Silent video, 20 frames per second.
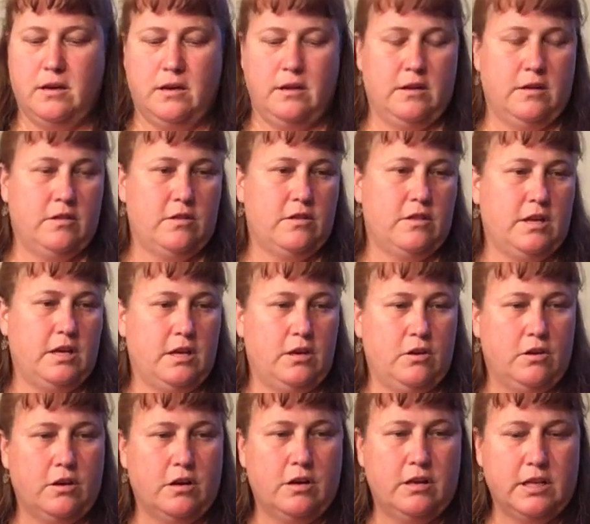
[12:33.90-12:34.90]
Another thank you
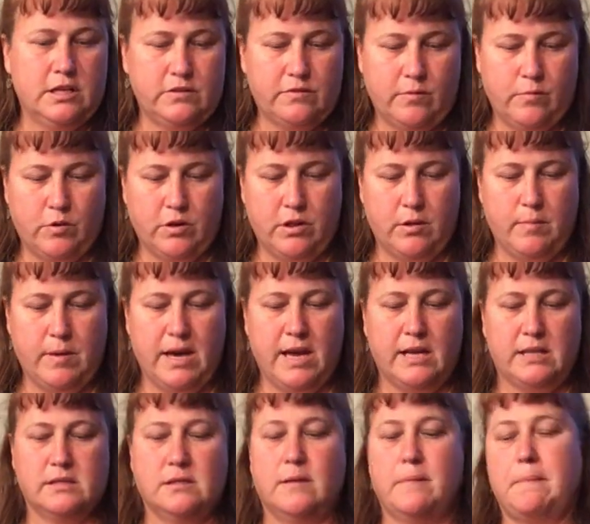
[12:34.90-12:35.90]
card. That's from one of the
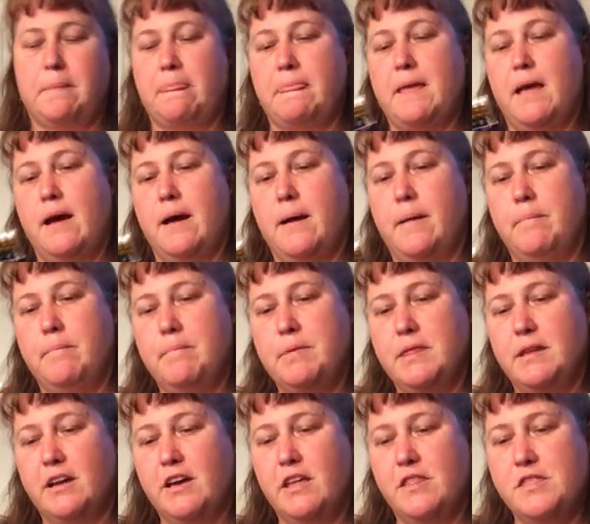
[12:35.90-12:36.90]
bags. But
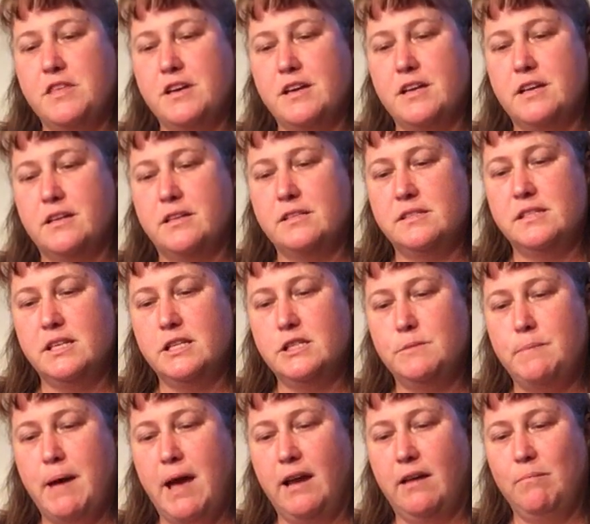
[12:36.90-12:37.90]
they got the
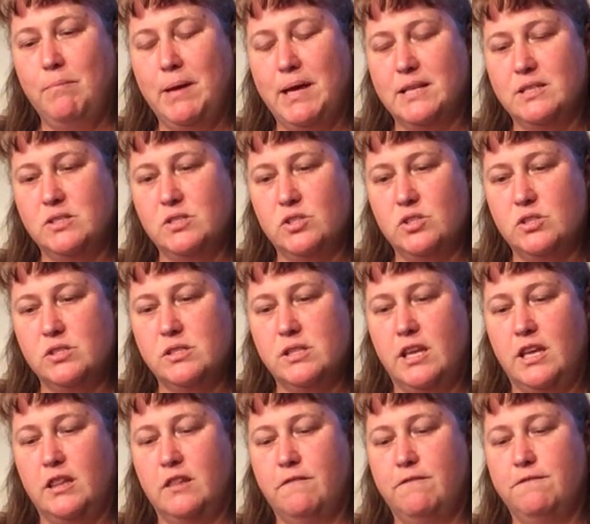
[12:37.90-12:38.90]
6-pack of pencils
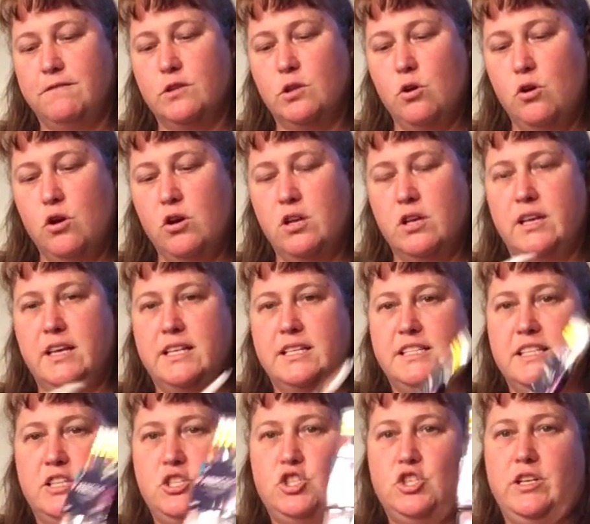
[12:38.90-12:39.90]
in the floral
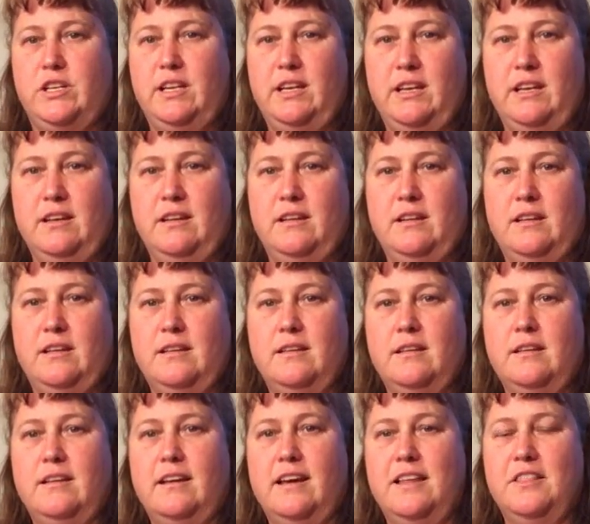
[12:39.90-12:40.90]
edition.
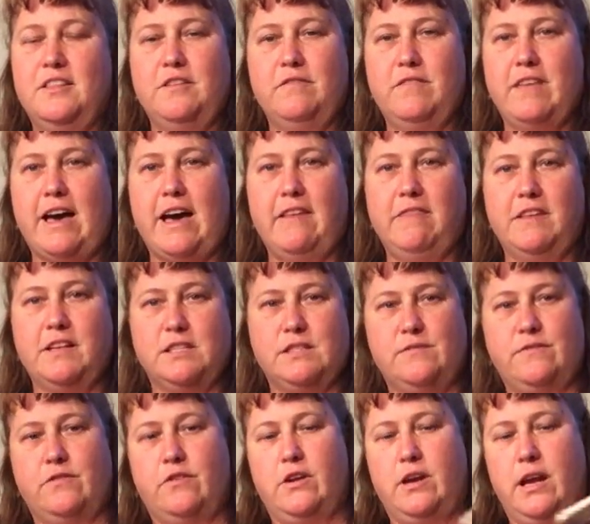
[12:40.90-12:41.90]
I love that. That's
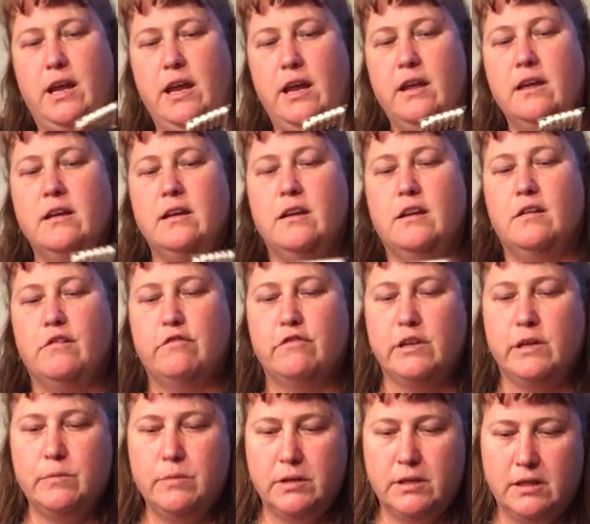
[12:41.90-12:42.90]
free.
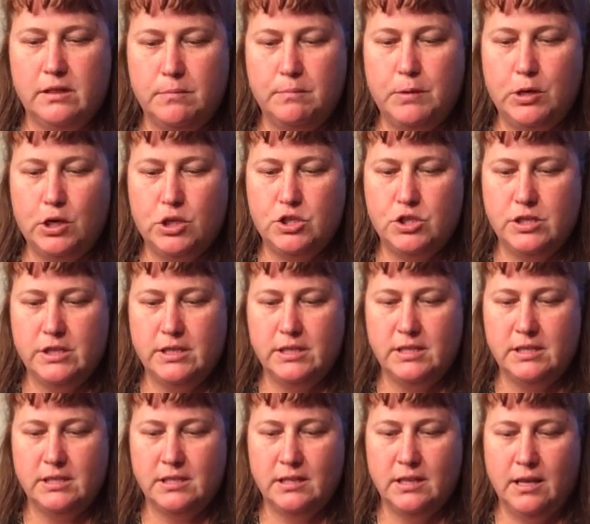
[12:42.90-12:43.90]
Free with
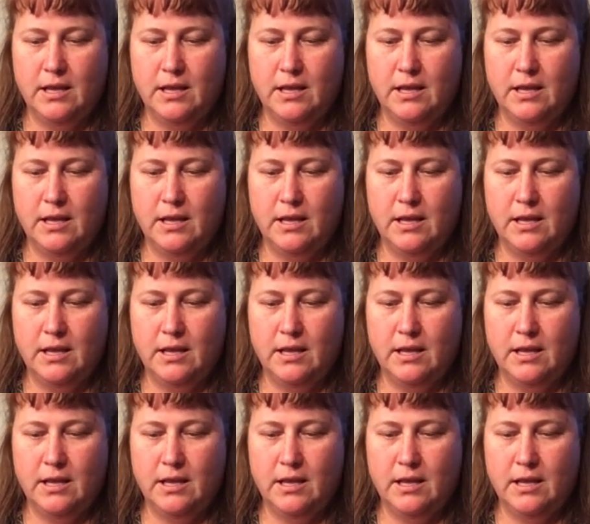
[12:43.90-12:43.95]
purchase.